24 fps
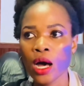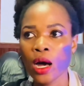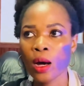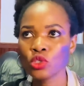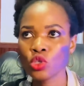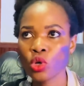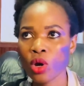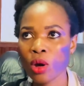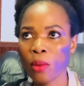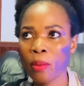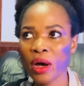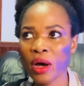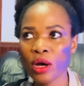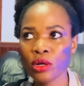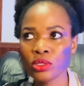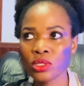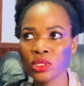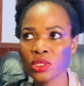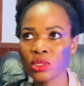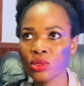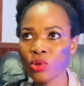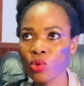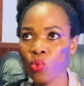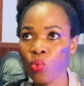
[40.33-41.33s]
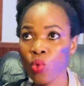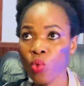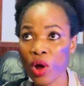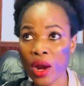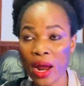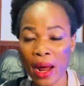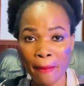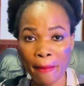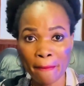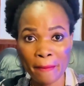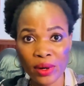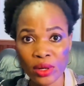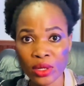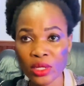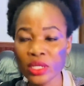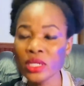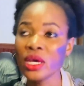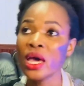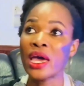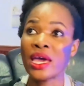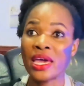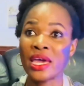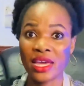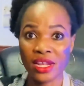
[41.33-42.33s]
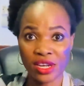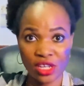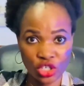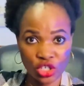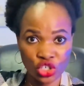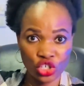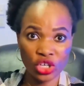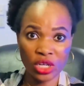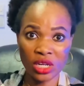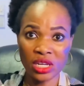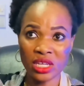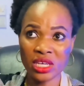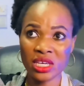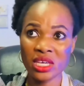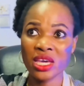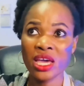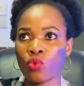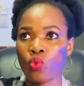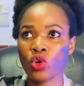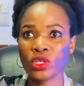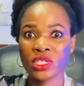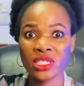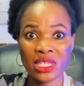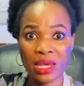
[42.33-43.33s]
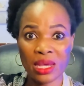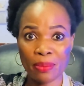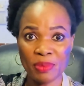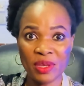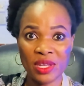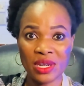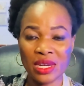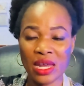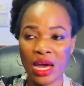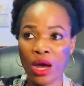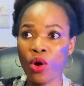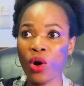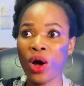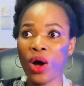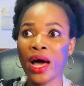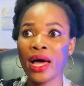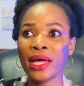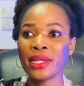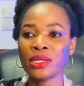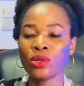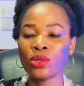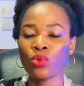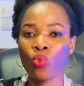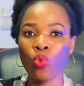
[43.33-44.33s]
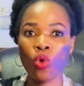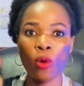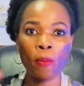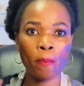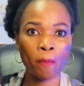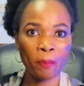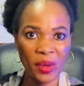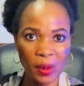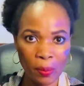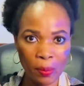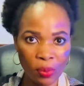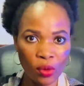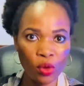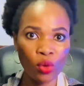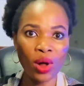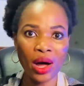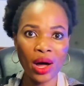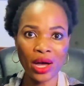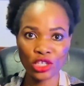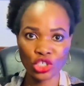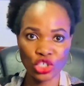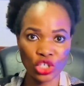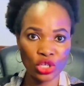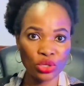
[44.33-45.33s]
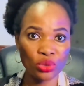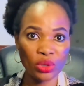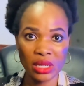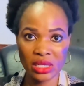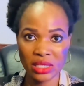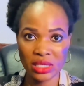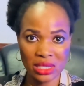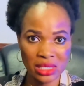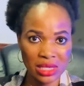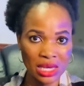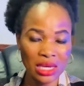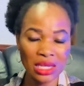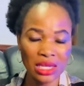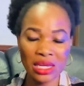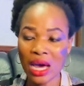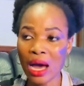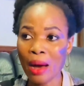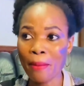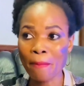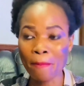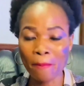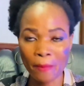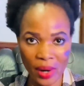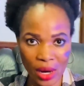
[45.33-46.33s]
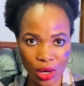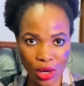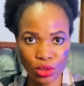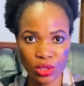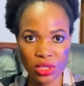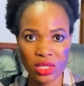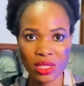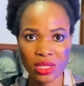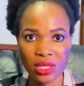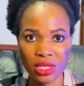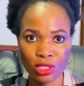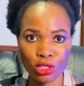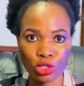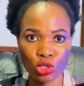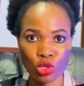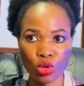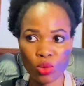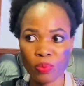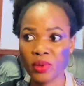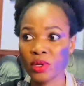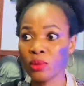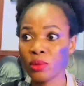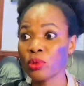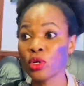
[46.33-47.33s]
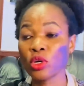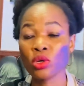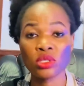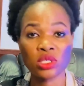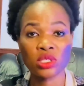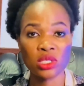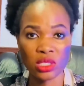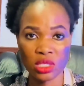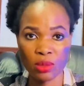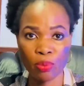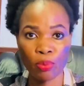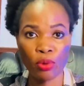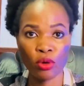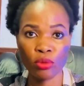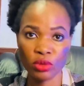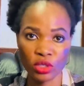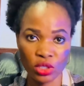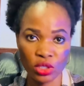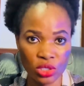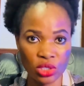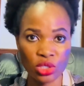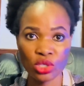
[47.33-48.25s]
talk about what happened initially, what is happening now, and what people are generally saying about this topic, because it's a public